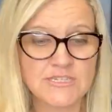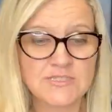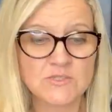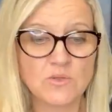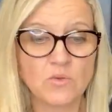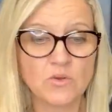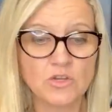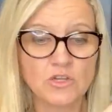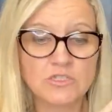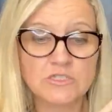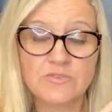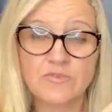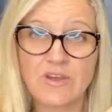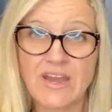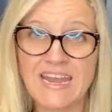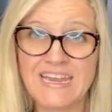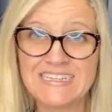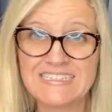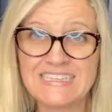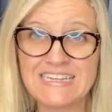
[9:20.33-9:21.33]
sold hers for
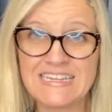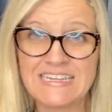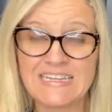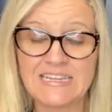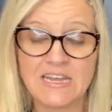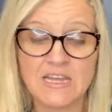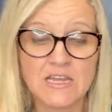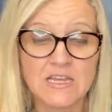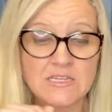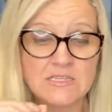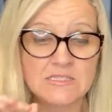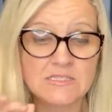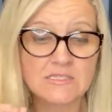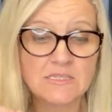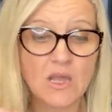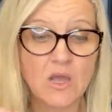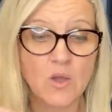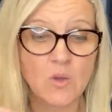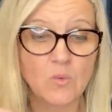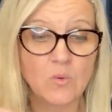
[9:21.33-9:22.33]
eighteen dollars.
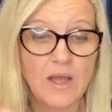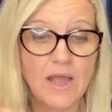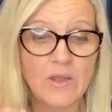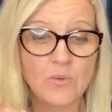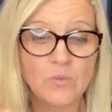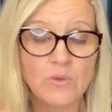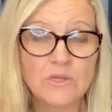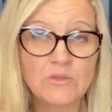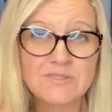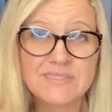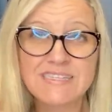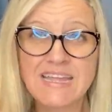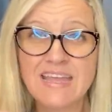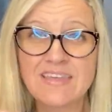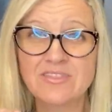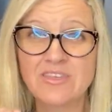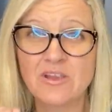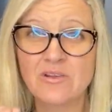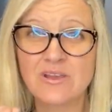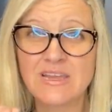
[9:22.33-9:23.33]
So I will
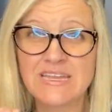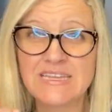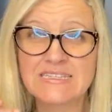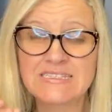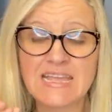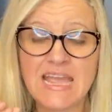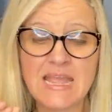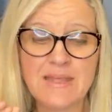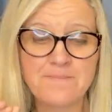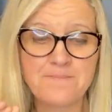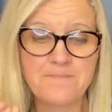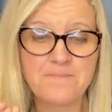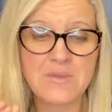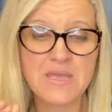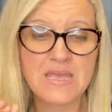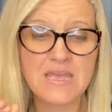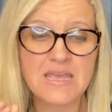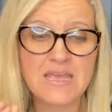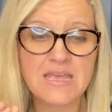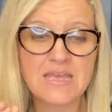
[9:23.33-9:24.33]
say there is a
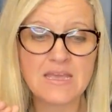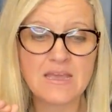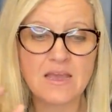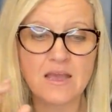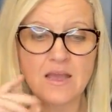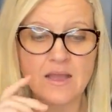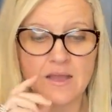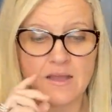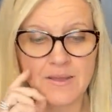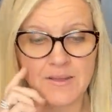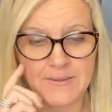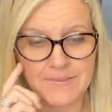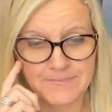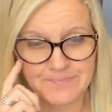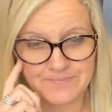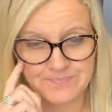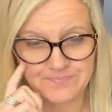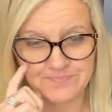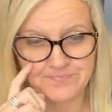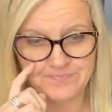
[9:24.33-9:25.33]
big
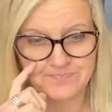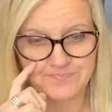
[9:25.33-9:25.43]
um,